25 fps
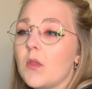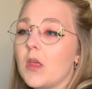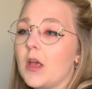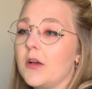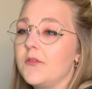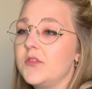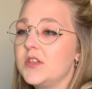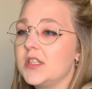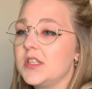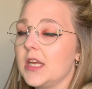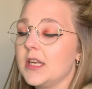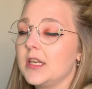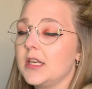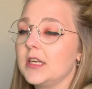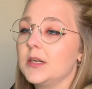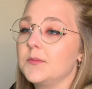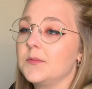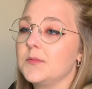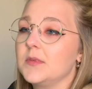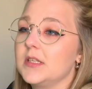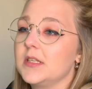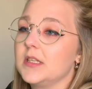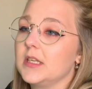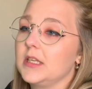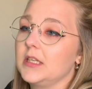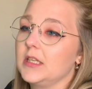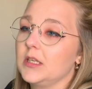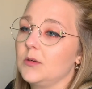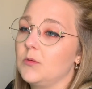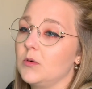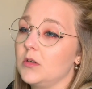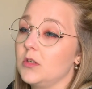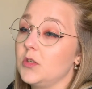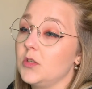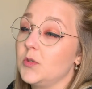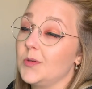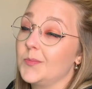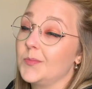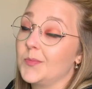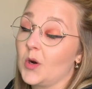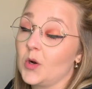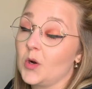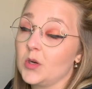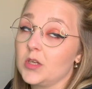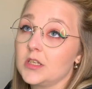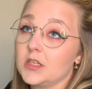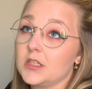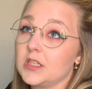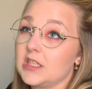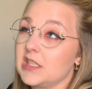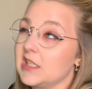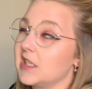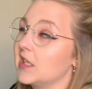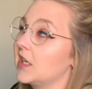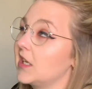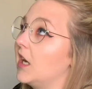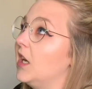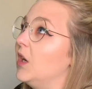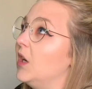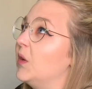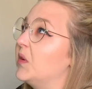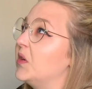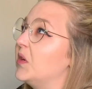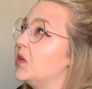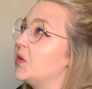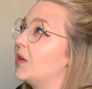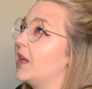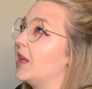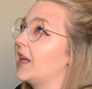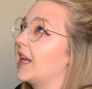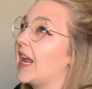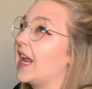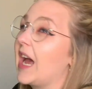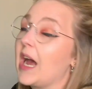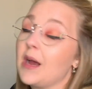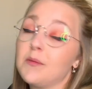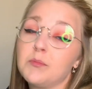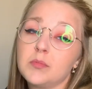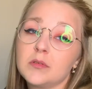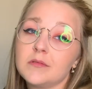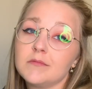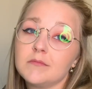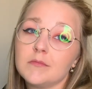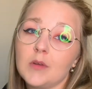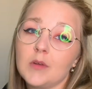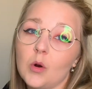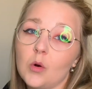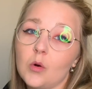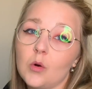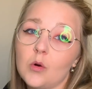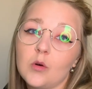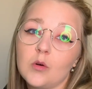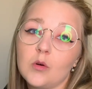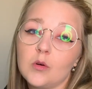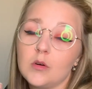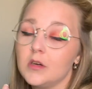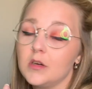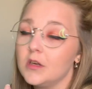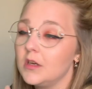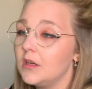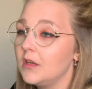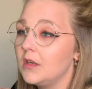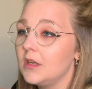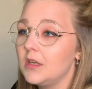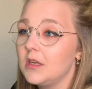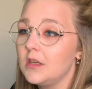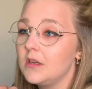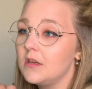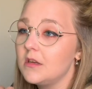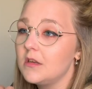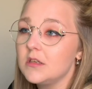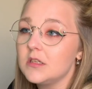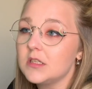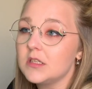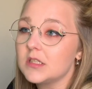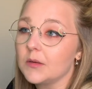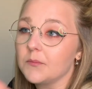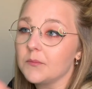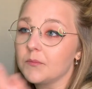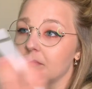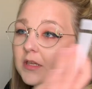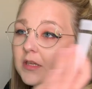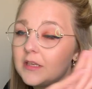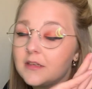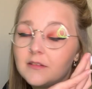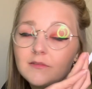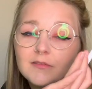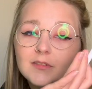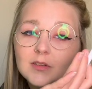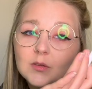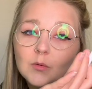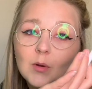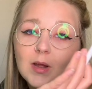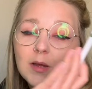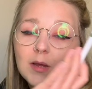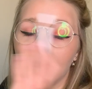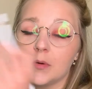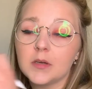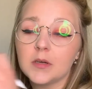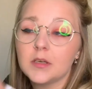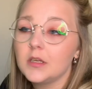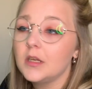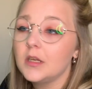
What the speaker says: I've set it up to say that I want to do a product because I kind of want to do like an app or something for the web.